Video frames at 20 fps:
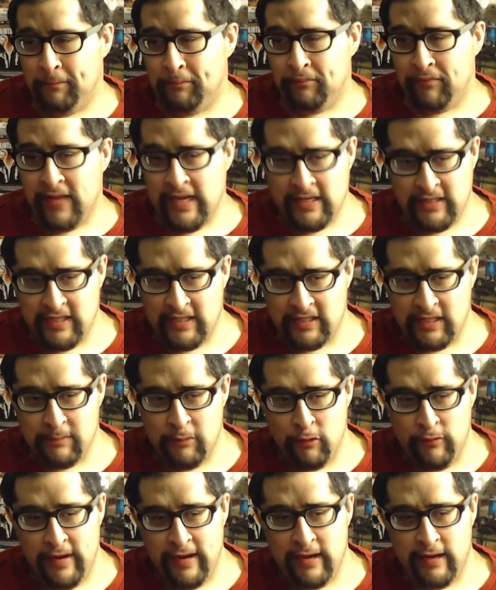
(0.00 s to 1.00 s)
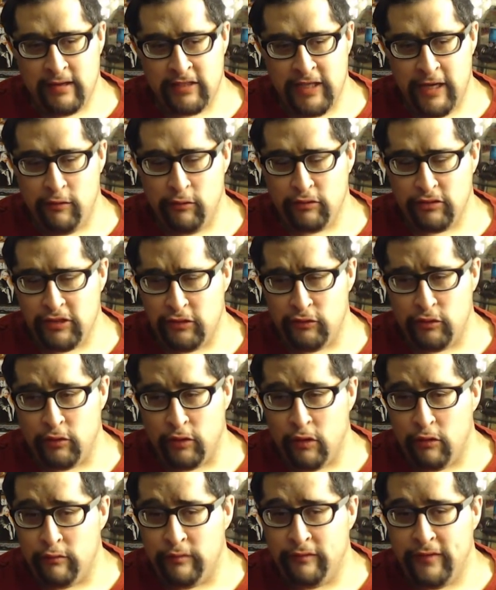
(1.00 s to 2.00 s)
Is this a movie, a sequel to
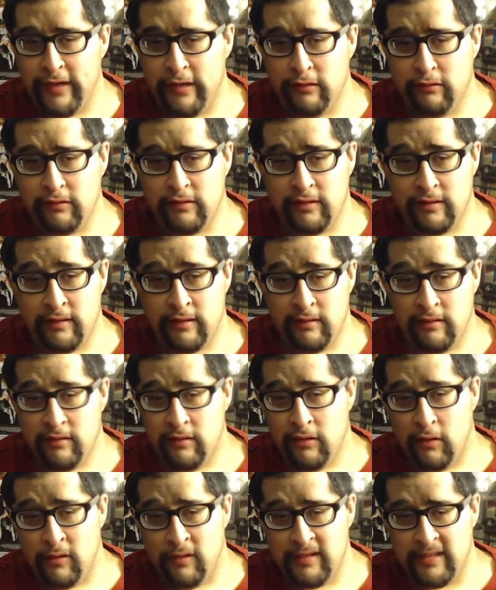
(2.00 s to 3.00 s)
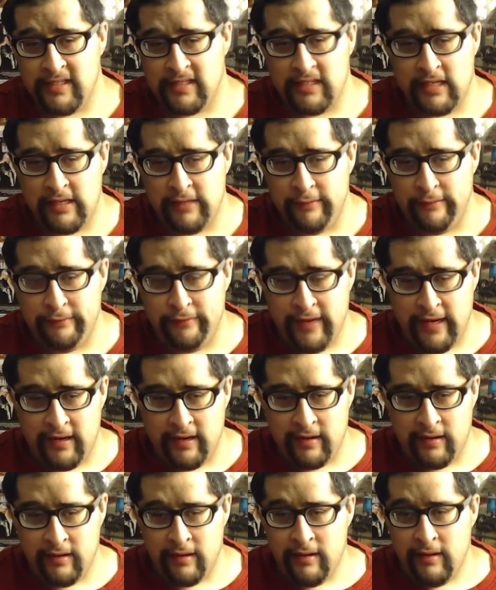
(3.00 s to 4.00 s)
Cloverfield? Or is this a different
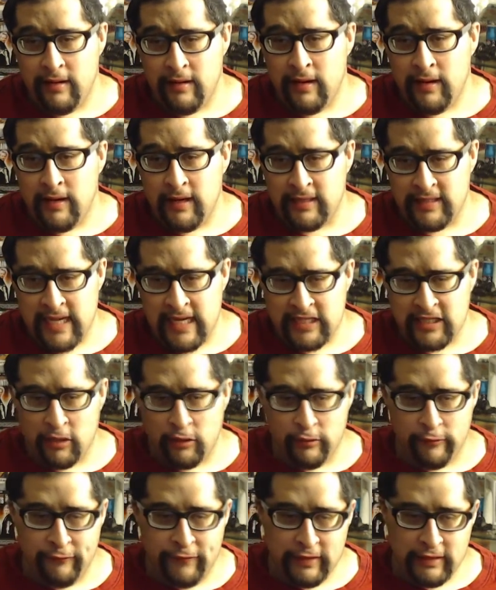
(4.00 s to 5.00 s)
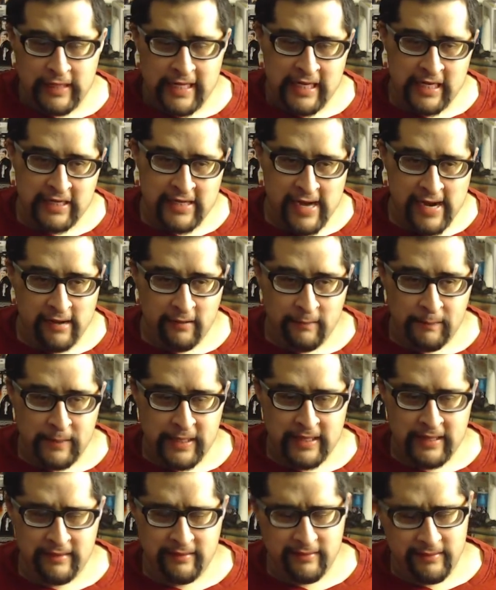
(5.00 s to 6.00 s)
thing? Because that's Cloverfield in the title,
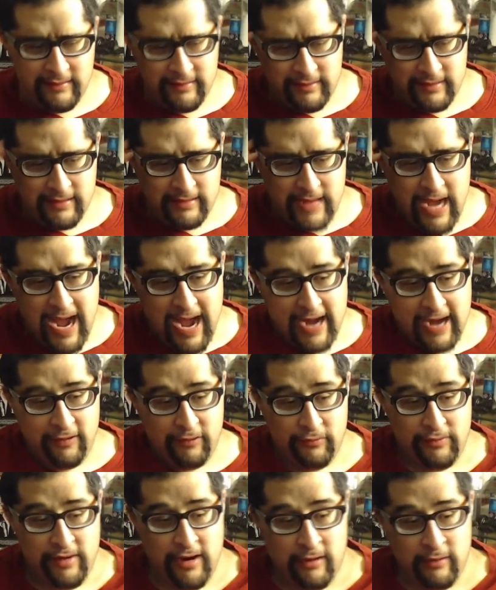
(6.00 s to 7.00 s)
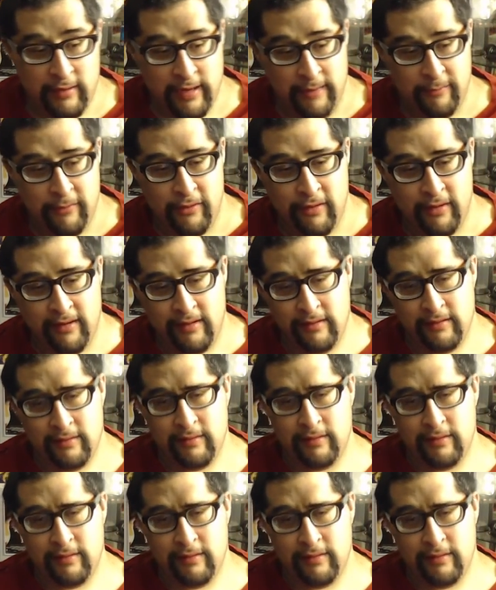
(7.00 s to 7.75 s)
but I don't know anymore.